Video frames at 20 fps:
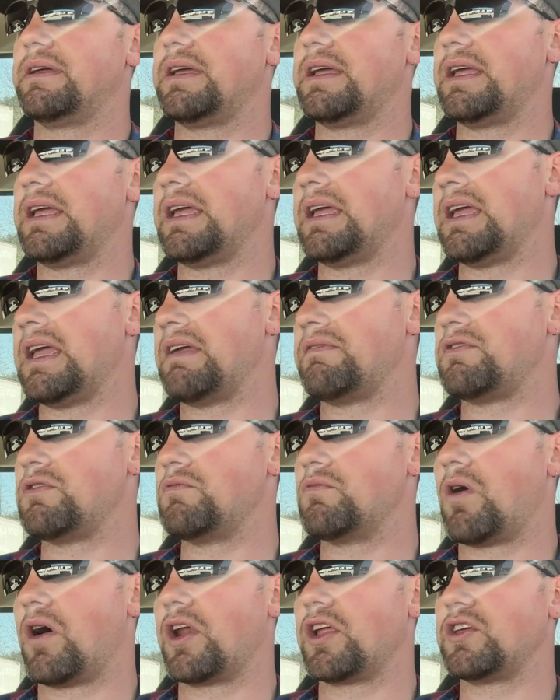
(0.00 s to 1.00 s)
If
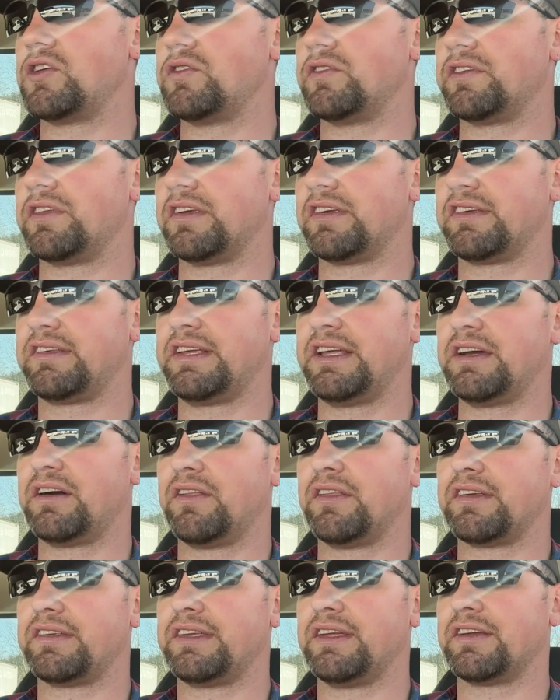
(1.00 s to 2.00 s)
you want to use the
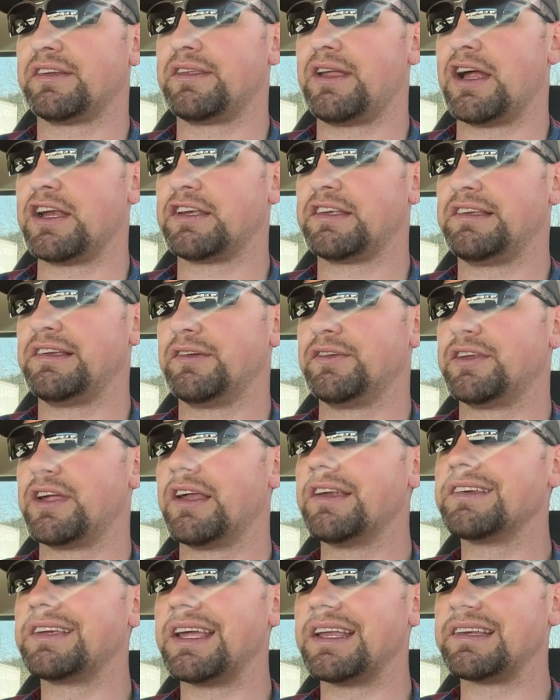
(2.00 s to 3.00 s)
steel's nice. Steel
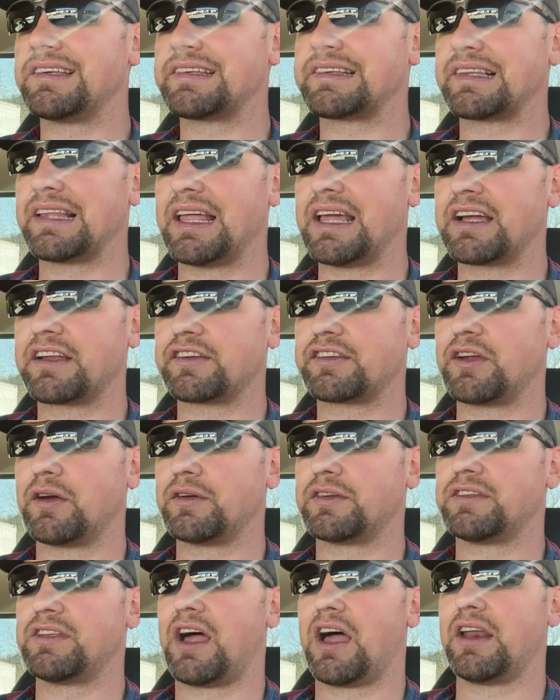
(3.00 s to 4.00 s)
does get slick, so
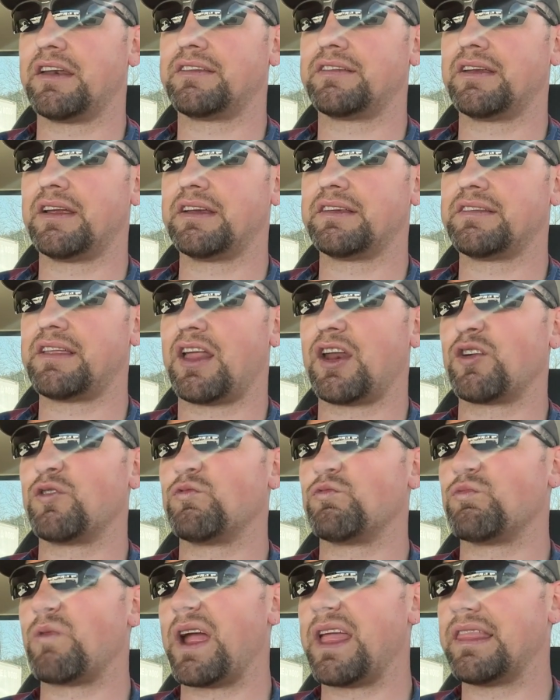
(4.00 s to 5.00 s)
it's not a
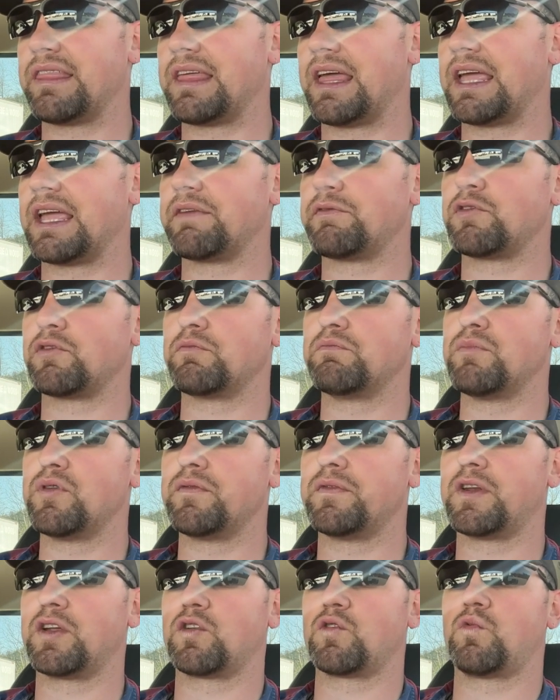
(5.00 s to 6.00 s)
great thing if you're
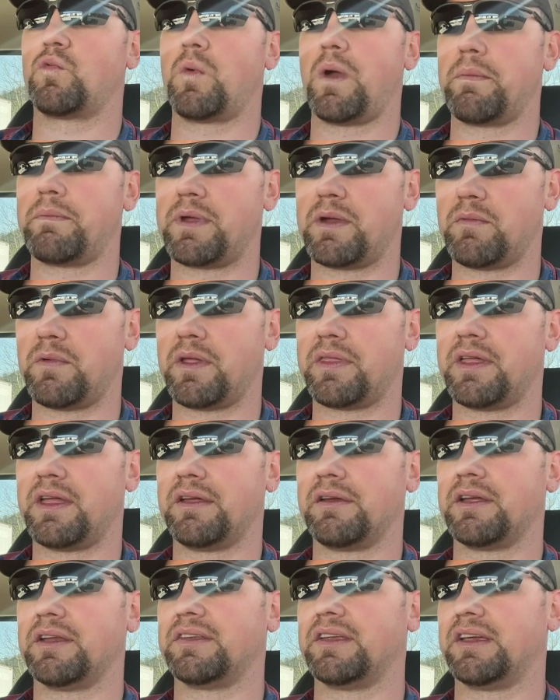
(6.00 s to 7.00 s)
moving equipment with
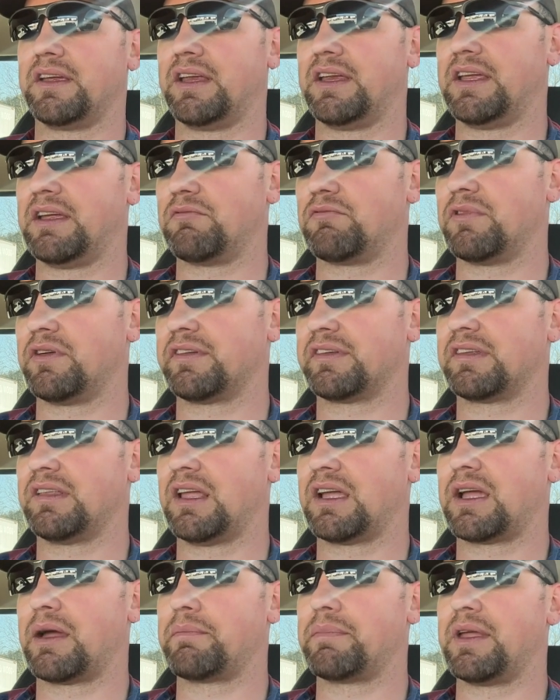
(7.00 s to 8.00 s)
it, because it can get real
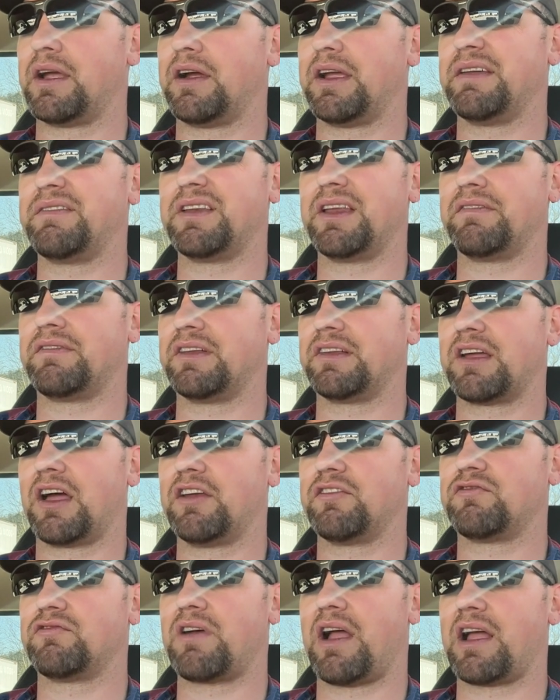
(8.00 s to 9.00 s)
slick up there. Even if it's
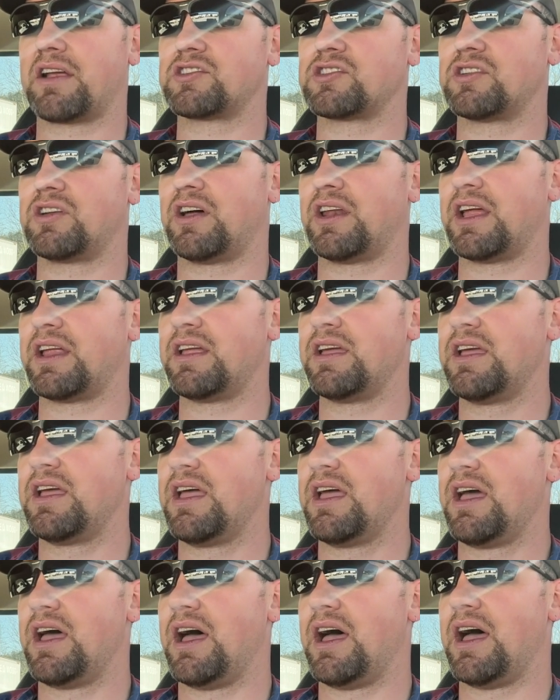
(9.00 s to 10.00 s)
got traction on it,
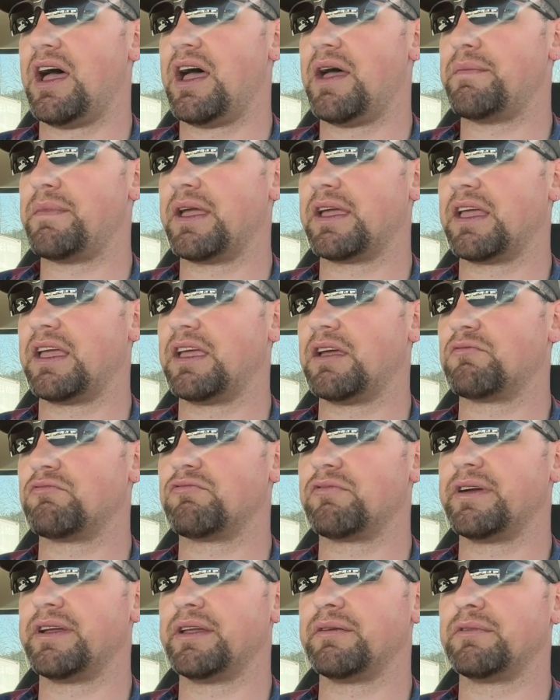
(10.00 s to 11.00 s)
it can get
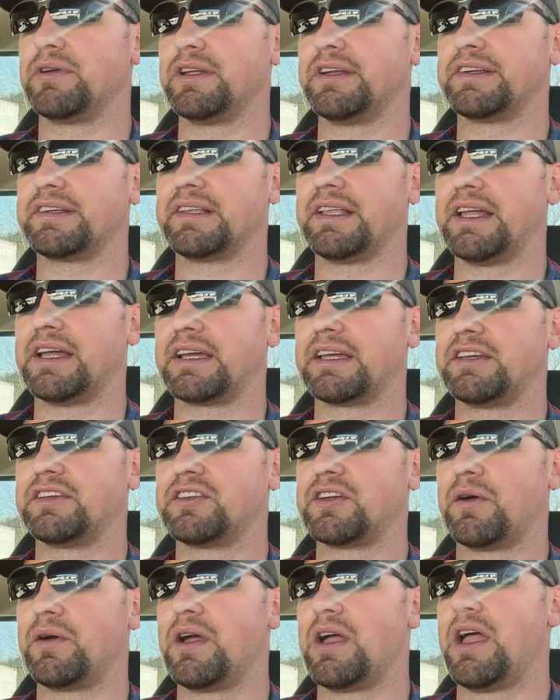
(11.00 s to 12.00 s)
really, really slick. And
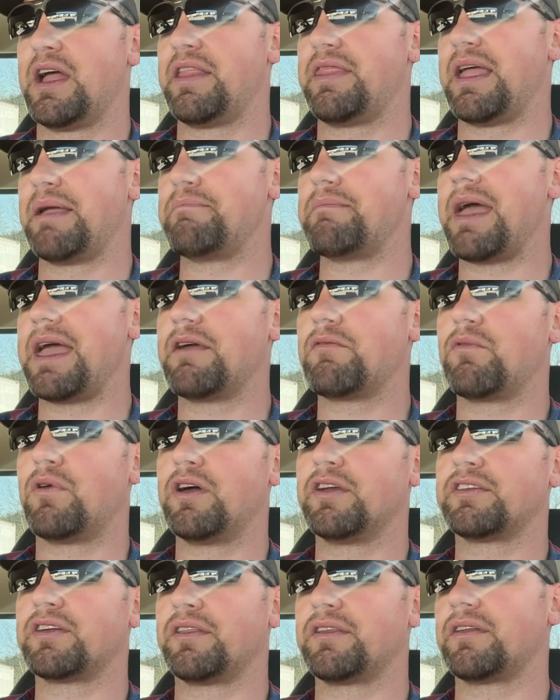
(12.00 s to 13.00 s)
so they make
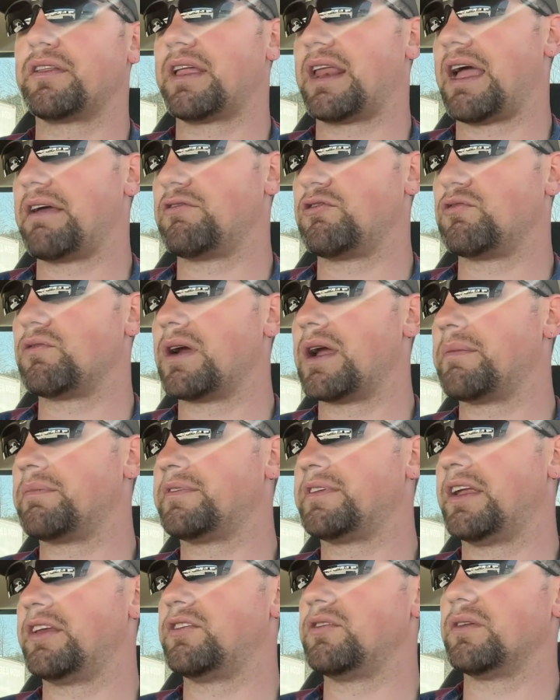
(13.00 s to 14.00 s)
ones on there that have
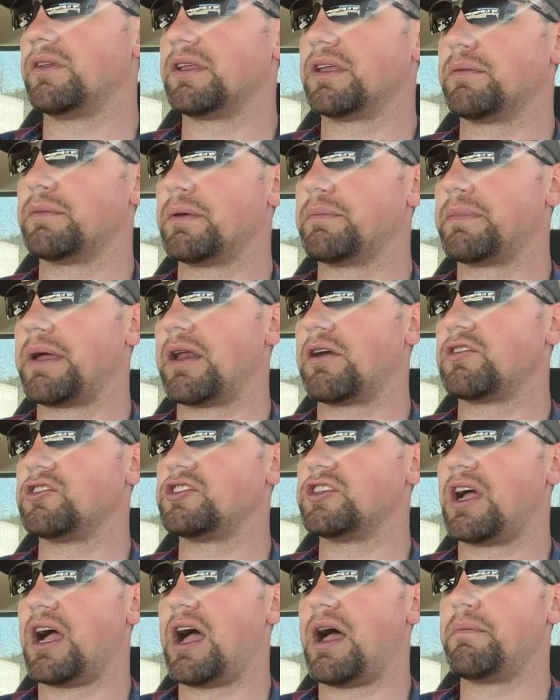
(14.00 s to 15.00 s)
grips that do a little bit better
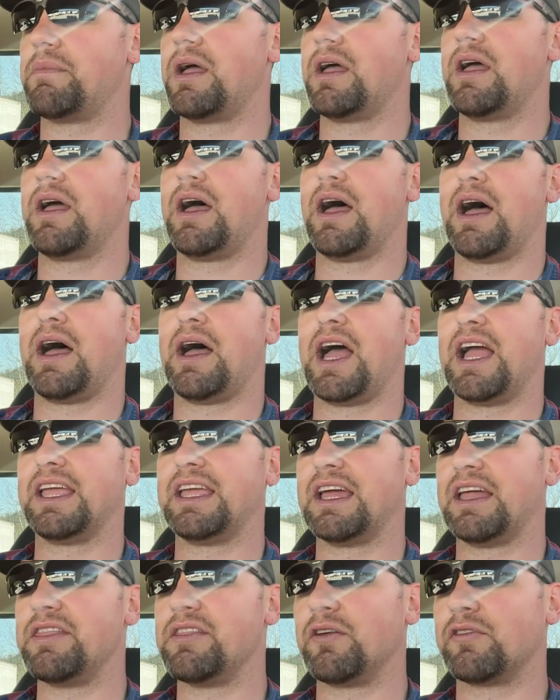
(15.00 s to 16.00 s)
job.
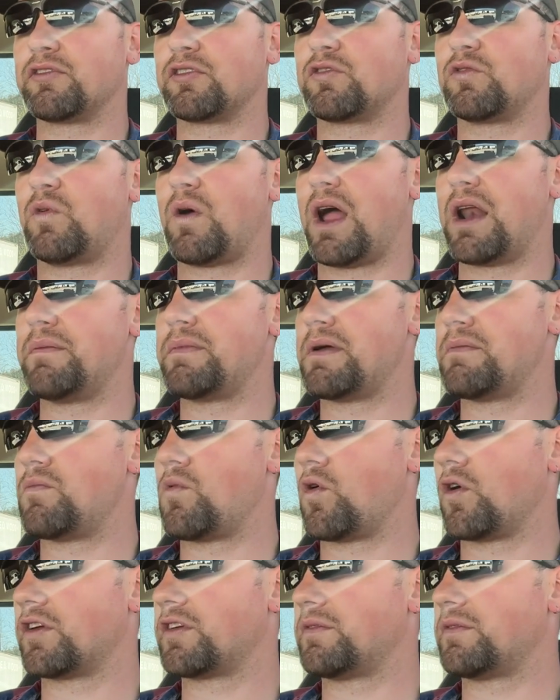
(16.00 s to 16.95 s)
Again, those are quite a bit more